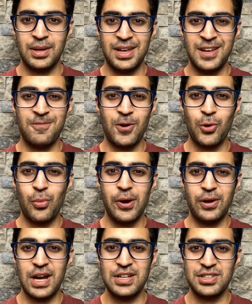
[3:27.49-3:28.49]
In very rare
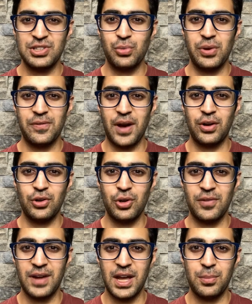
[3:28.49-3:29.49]
cases, we find out you have
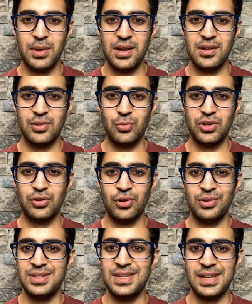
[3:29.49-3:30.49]
diabetes in what's
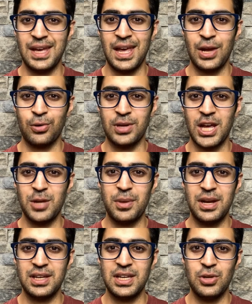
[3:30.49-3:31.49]
called DKA, or
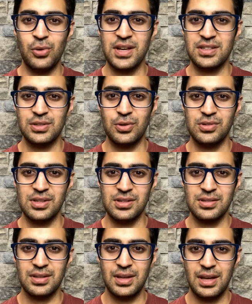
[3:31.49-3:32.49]
diabetic
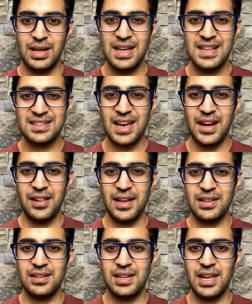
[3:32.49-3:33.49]
ketoacidosis. It's kind of like
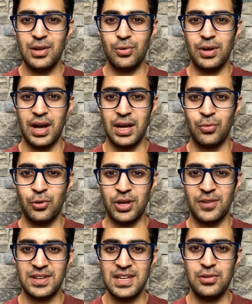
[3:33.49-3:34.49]
the keto diet where you
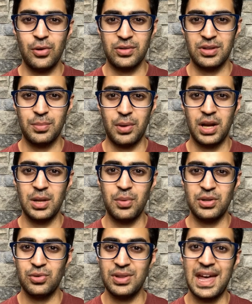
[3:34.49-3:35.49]
have ketones in the body, but
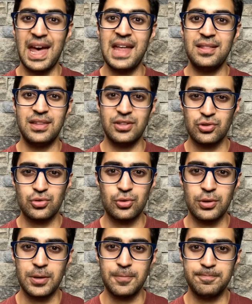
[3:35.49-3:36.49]
to the nth
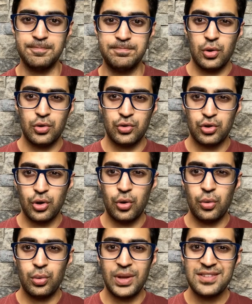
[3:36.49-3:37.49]
extreme. So
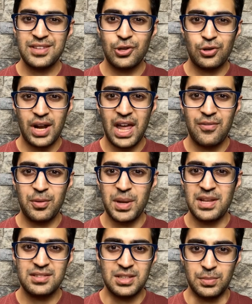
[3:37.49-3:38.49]
let's say you're not having many
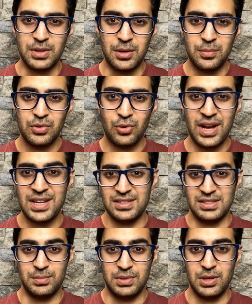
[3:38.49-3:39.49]
symptoms or any
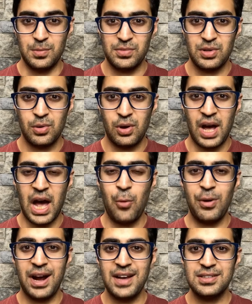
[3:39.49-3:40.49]
symptoms. How would
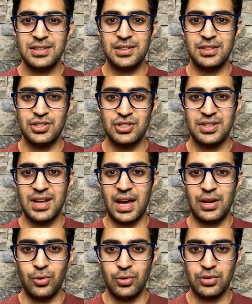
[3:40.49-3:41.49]
I as a clinician
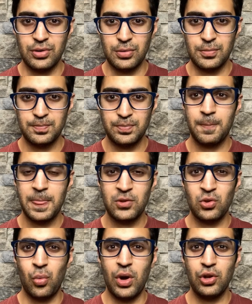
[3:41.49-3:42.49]
diagnose you?
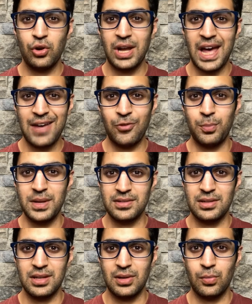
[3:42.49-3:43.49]
So one, you're going to have
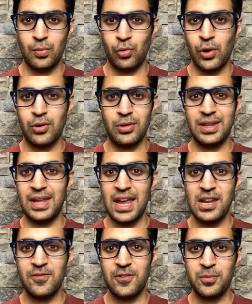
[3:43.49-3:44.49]
obesity, greater than the
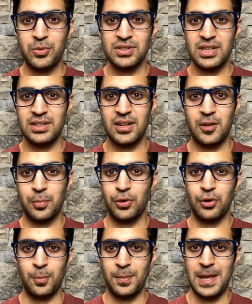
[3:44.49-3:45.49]
85th percentile per
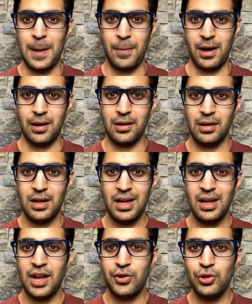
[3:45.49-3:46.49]
your BMI.
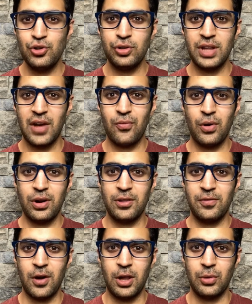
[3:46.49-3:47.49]
And you usually have one of the
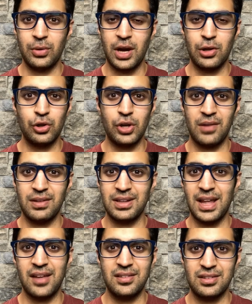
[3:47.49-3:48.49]
following. Either you have the
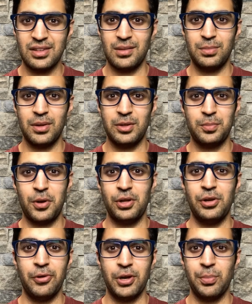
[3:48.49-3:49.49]
classic symptoms,
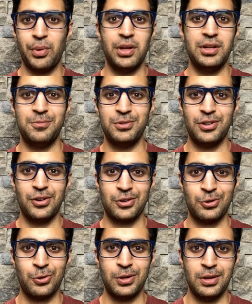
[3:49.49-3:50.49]
polyuria, polydipsia,
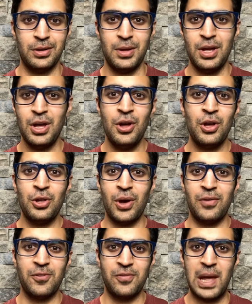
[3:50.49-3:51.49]
nocturia, you have
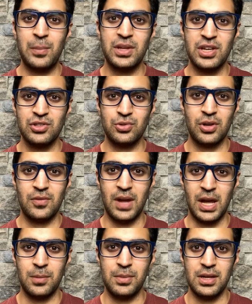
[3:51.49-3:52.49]
a family history of
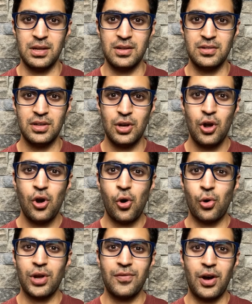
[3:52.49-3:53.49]
diabetes,
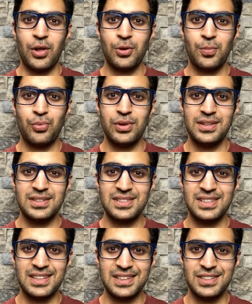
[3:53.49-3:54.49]
or you have other
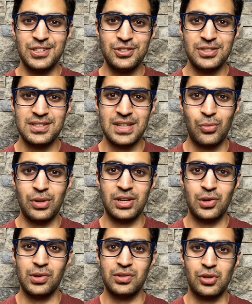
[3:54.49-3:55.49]
pre-existing conditions that will
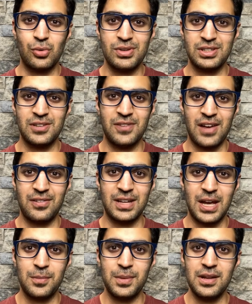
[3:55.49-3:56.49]
increase your risk of having
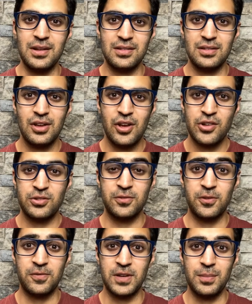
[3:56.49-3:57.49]
diabetes. So if
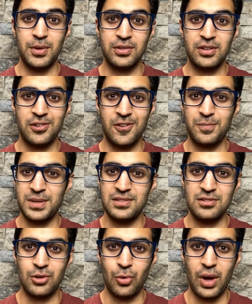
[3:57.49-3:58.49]
you're females and you have
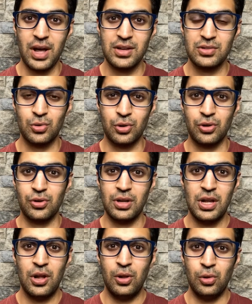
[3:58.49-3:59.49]
PCOS, or you're
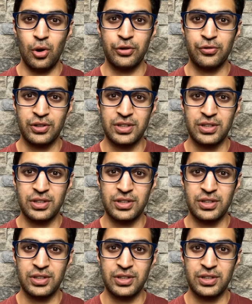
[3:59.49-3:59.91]
large for